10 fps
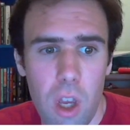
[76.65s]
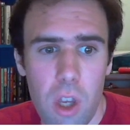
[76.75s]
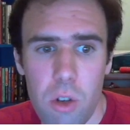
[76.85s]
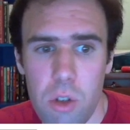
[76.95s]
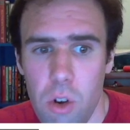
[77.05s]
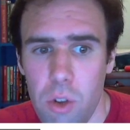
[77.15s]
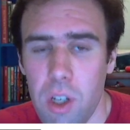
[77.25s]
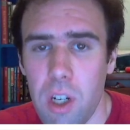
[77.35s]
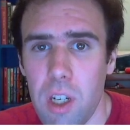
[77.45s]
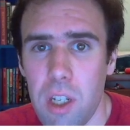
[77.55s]
You're certainly
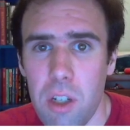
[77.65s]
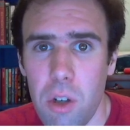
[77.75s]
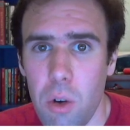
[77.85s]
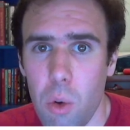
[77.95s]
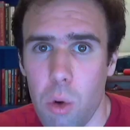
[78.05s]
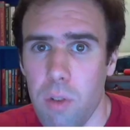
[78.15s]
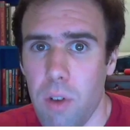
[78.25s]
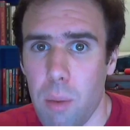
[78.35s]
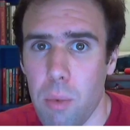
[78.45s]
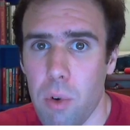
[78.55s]
going to need to know order of
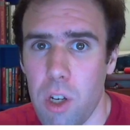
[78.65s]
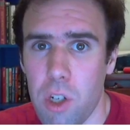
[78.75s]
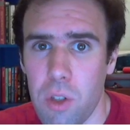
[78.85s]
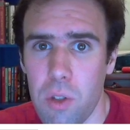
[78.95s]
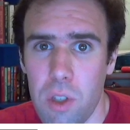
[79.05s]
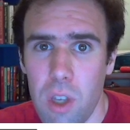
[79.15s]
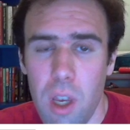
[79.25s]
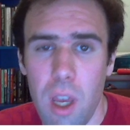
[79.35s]
operations,